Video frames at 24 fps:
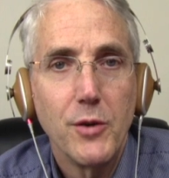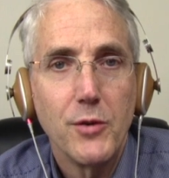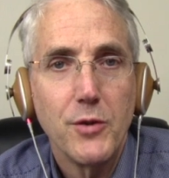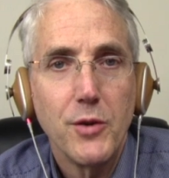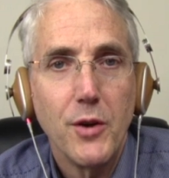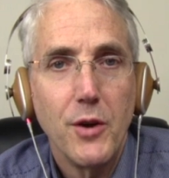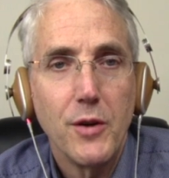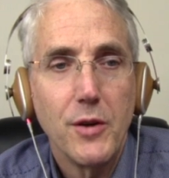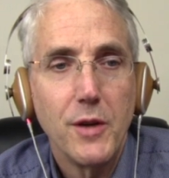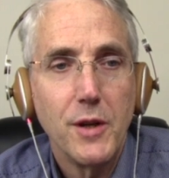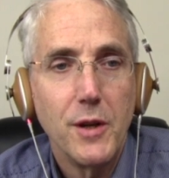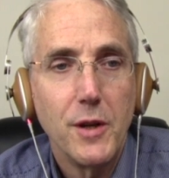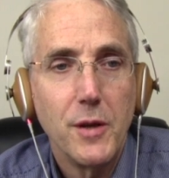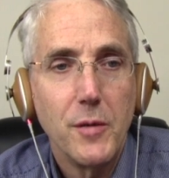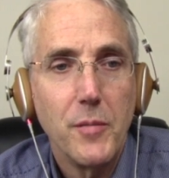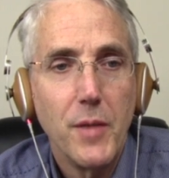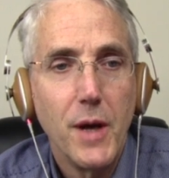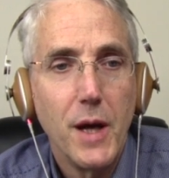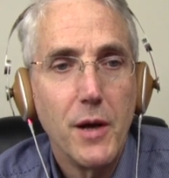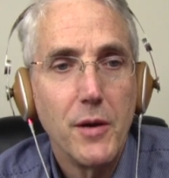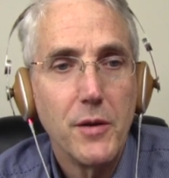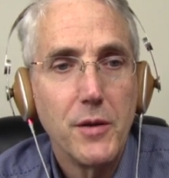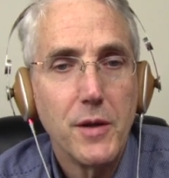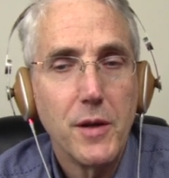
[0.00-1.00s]
are talking
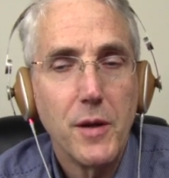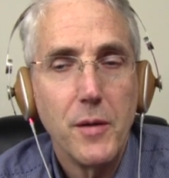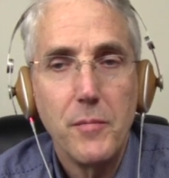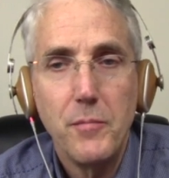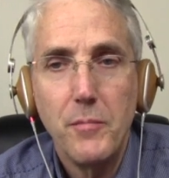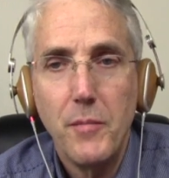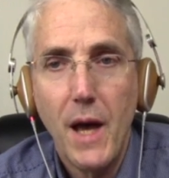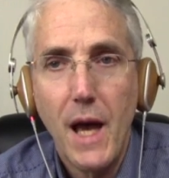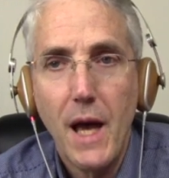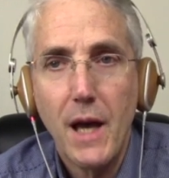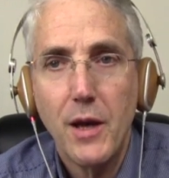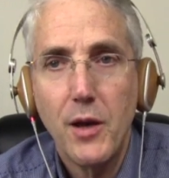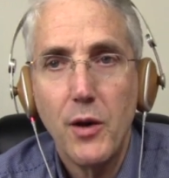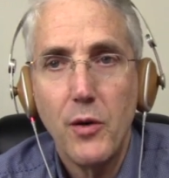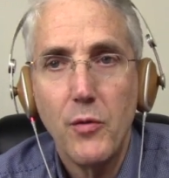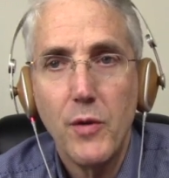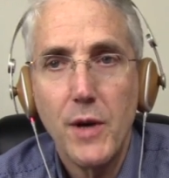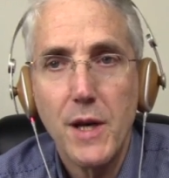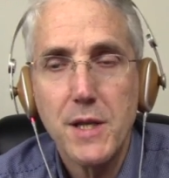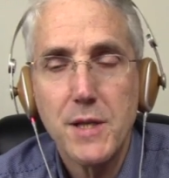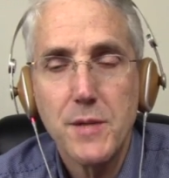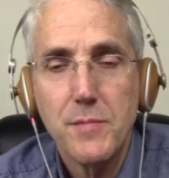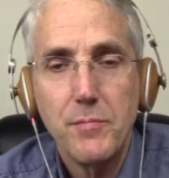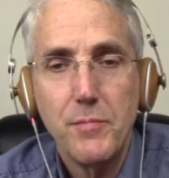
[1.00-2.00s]
about
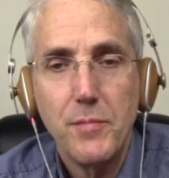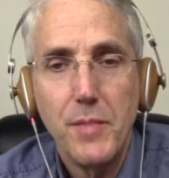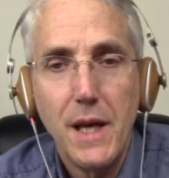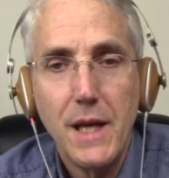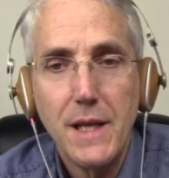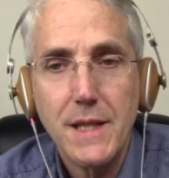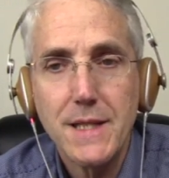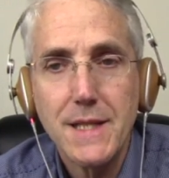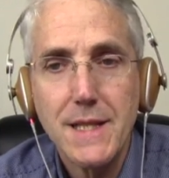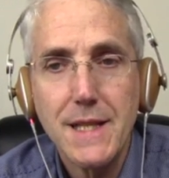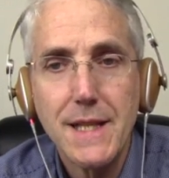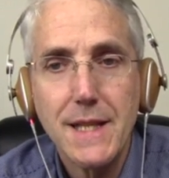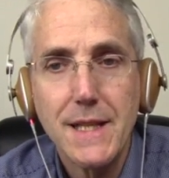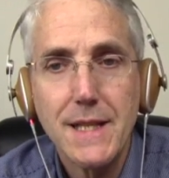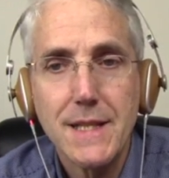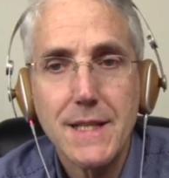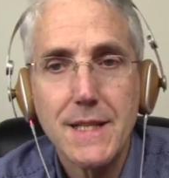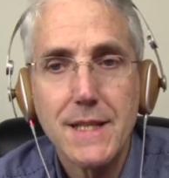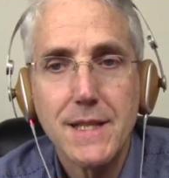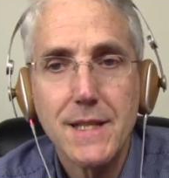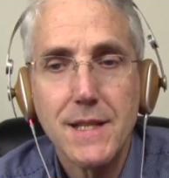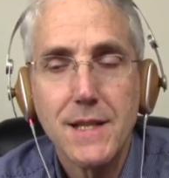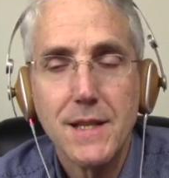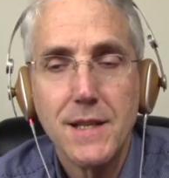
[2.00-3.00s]
macOS
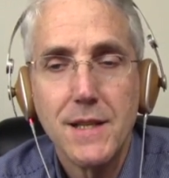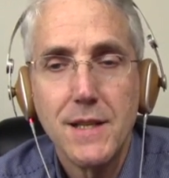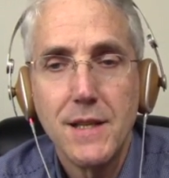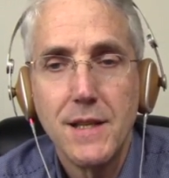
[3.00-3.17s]
Basics,